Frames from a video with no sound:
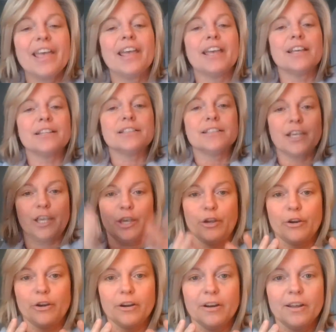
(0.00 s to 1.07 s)
It's
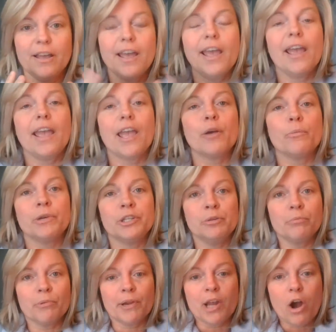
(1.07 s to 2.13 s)
here. And when you
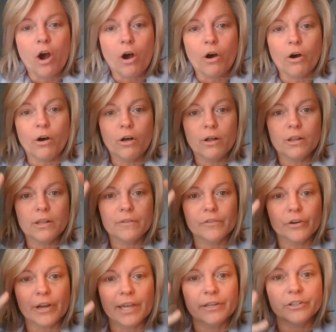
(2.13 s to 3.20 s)
bring all of
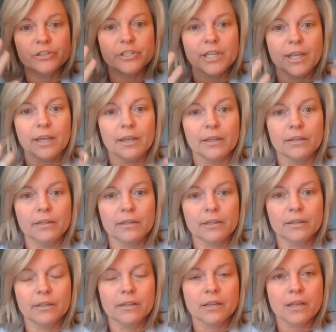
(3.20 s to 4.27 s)
your energy in
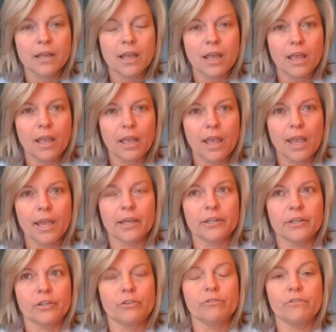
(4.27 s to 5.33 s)

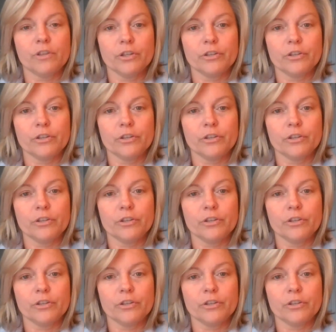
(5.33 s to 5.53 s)
and you fill